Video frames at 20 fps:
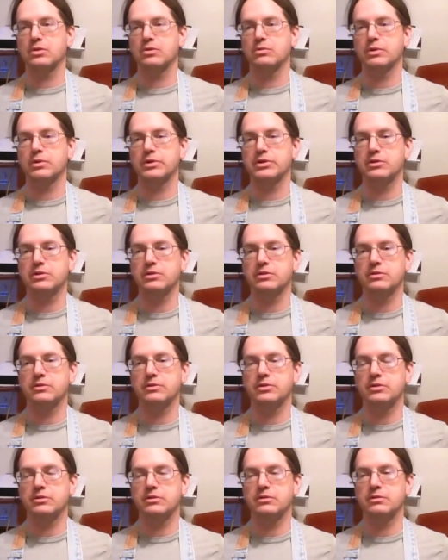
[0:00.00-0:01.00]
one of your,
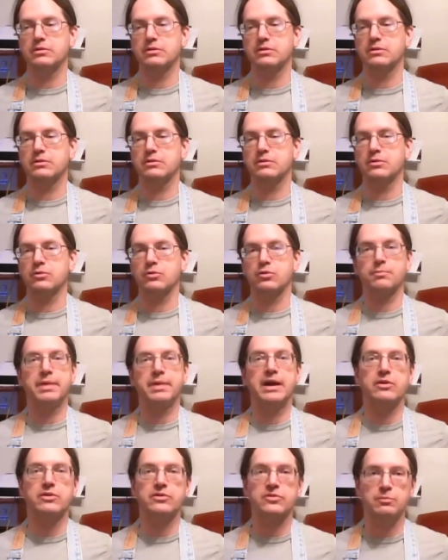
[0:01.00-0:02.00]
your older
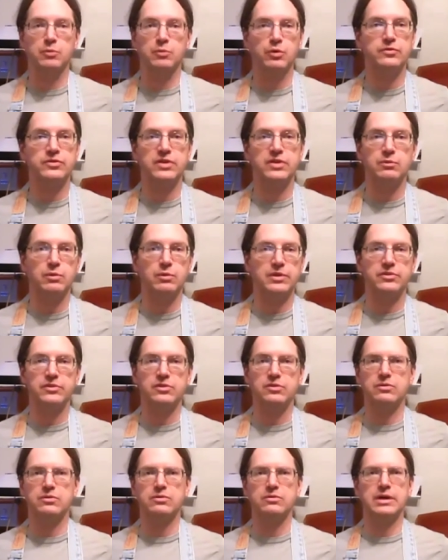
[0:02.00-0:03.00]
parents moves in with
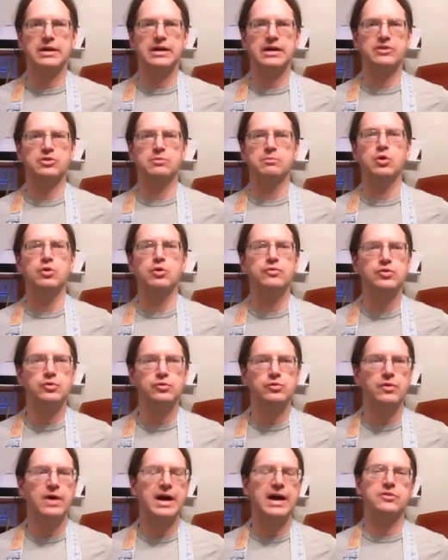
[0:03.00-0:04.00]
you uh, you move to a
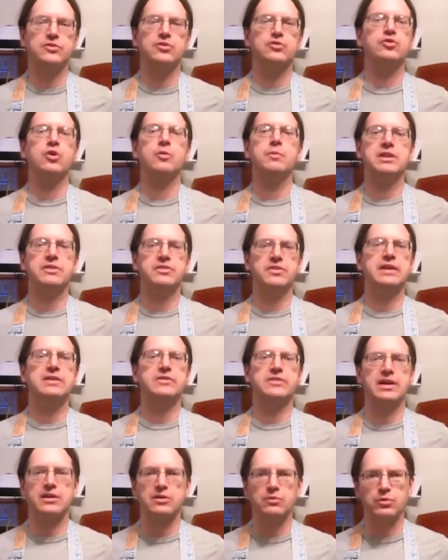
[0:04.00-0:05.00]
new house there's so many things
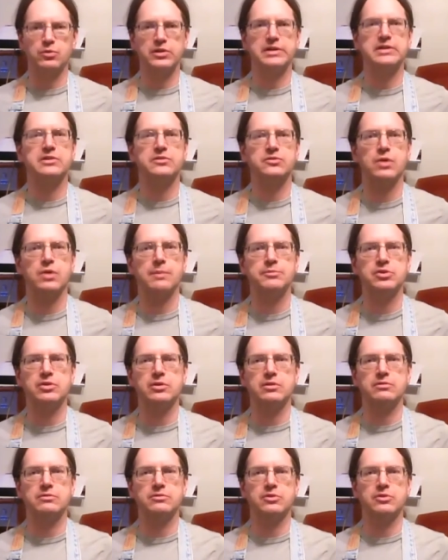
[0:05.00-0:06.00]
that could really disrupt
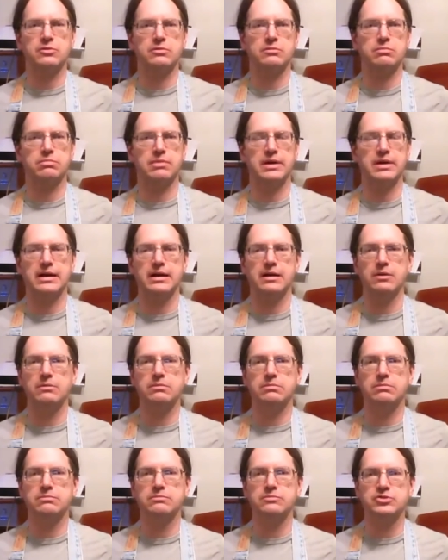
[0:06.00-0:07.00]
your your uh,
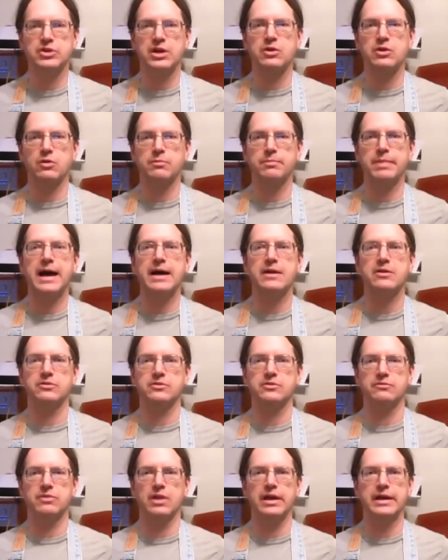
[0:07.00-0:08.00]
general pattern
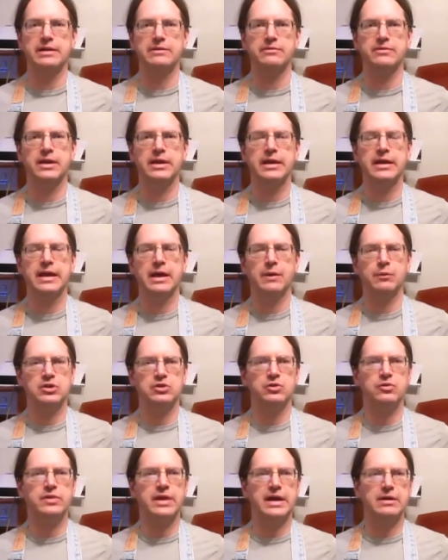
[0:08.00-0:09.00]
of life and when you
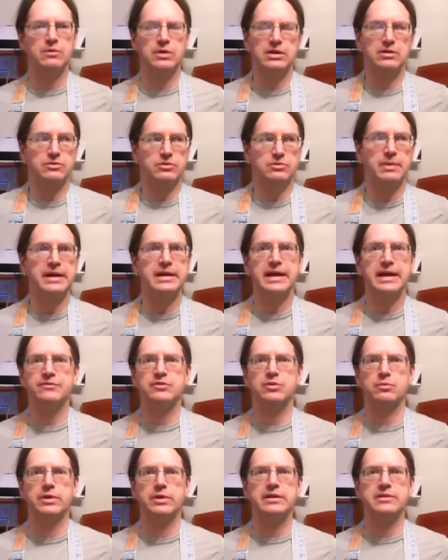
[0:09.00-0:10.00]
do that well you might have
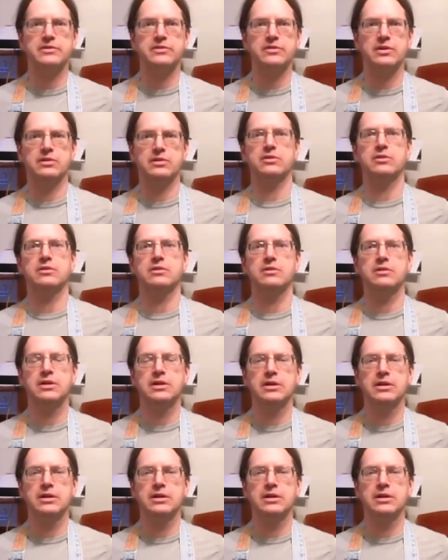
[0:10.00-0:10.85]
to reconsider your